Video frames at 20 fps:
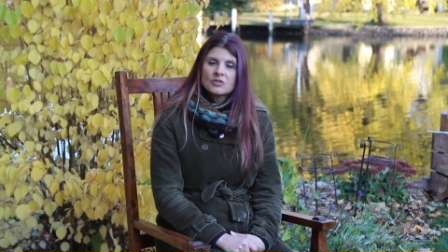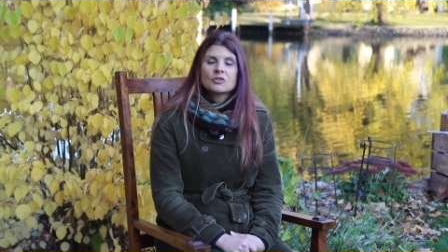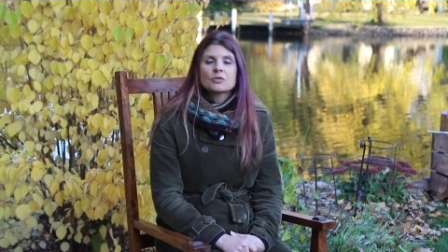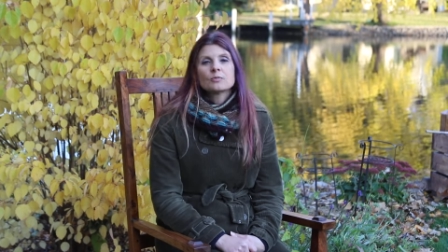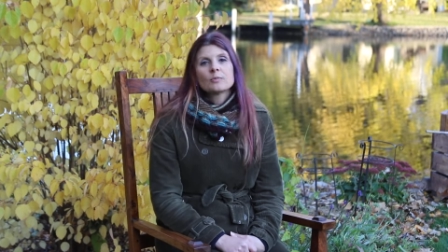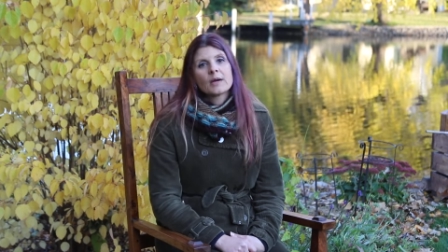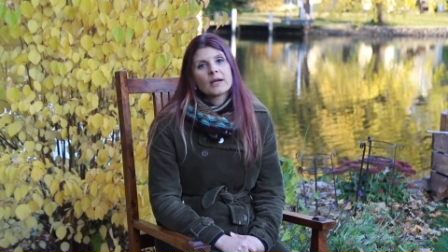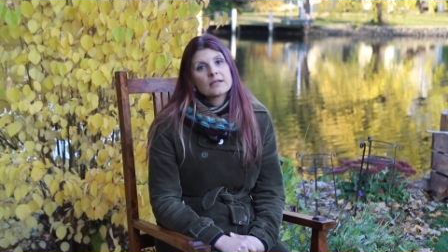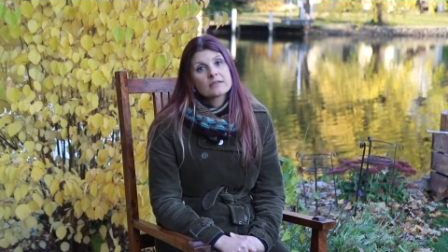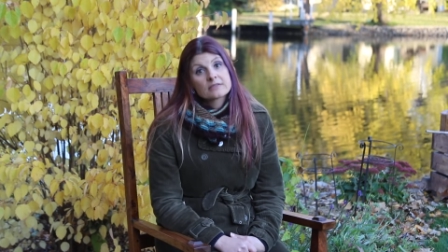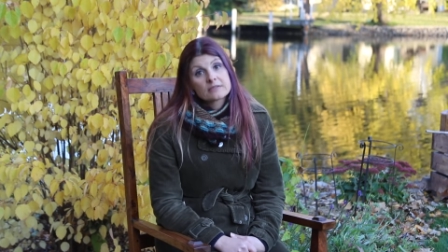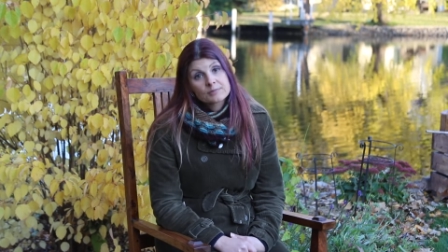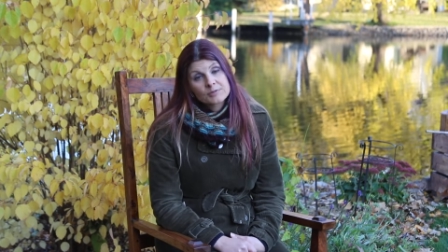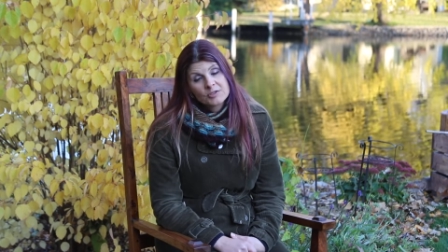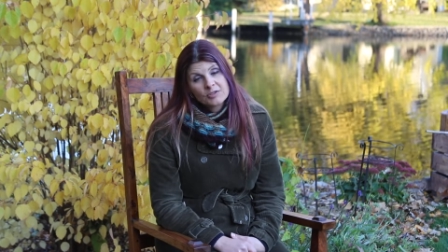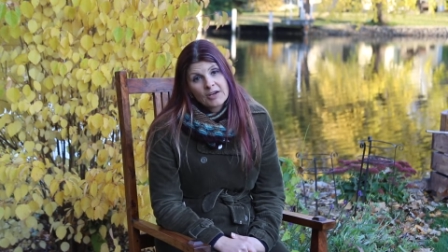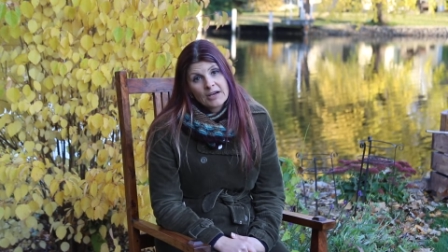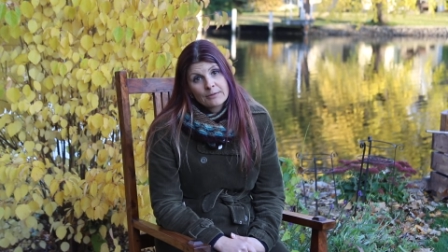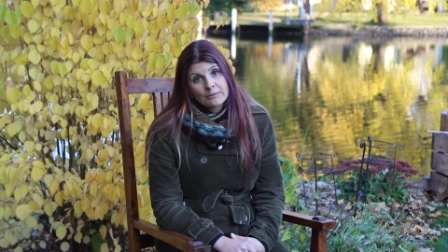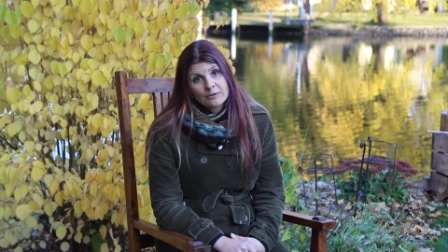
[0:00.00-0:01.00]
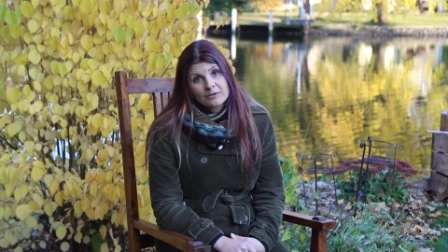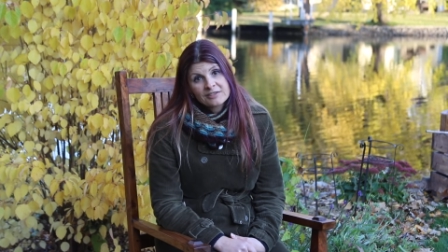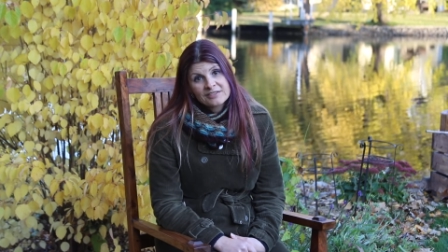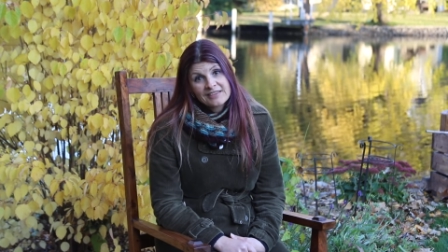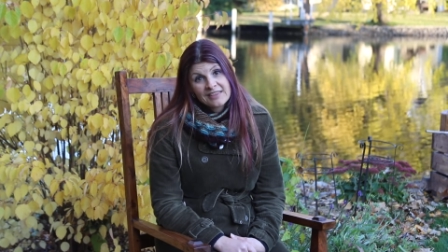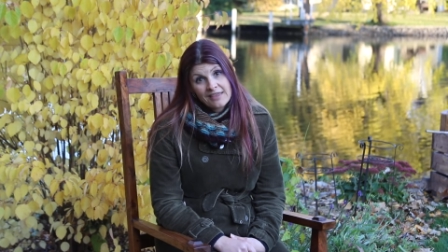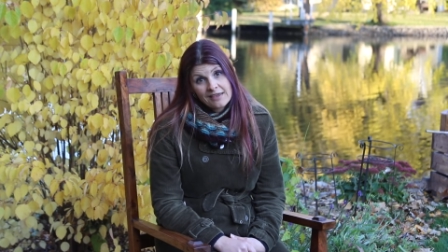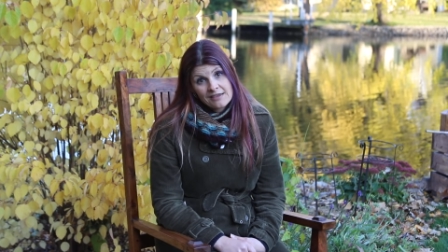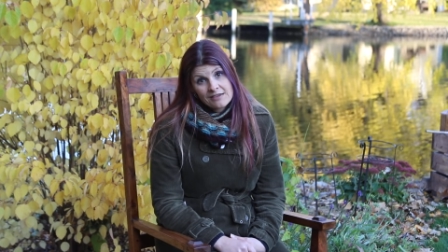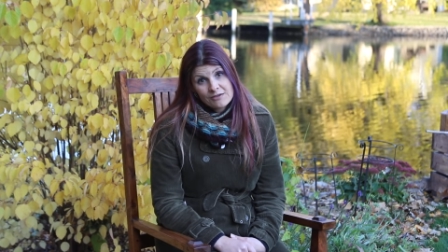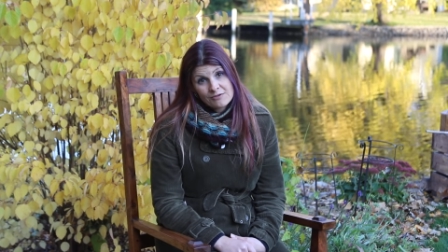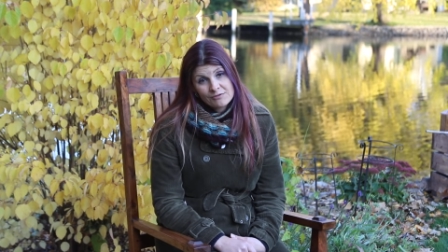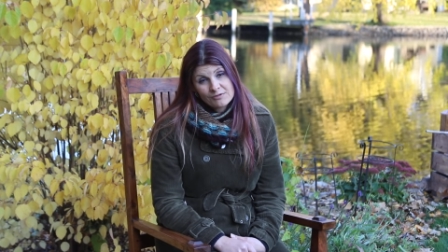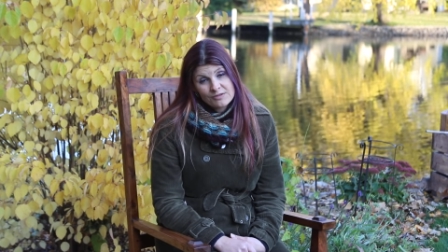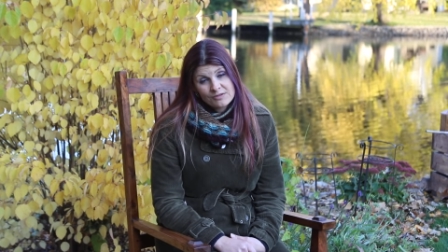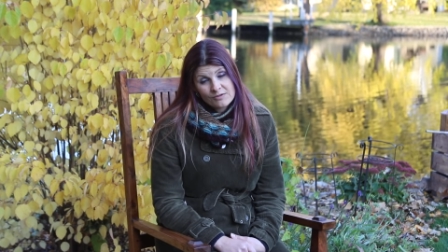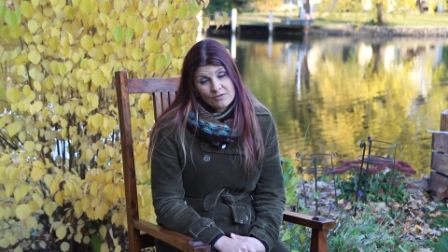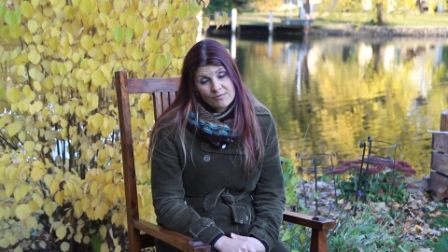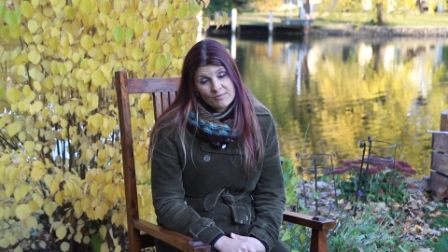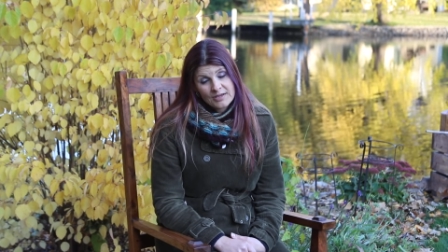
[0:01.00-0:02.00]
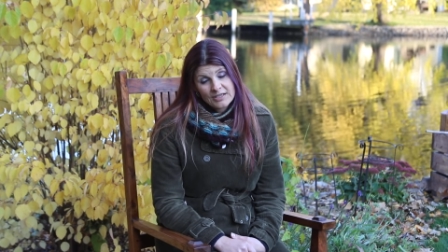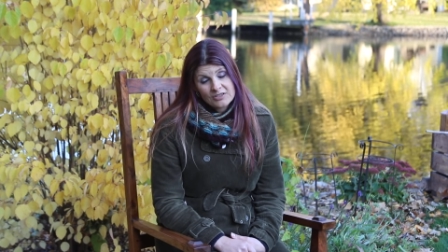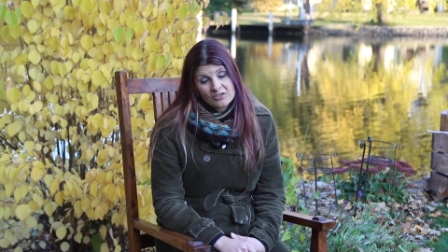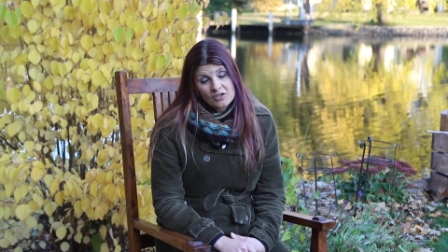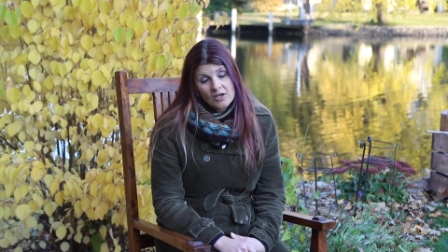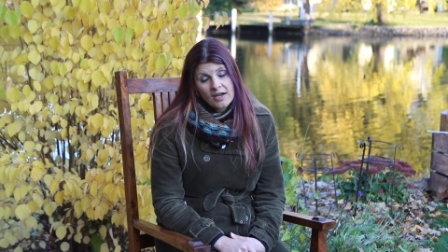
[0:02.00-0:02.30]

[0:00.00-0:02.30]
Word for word: To my subscribers, thank you so much.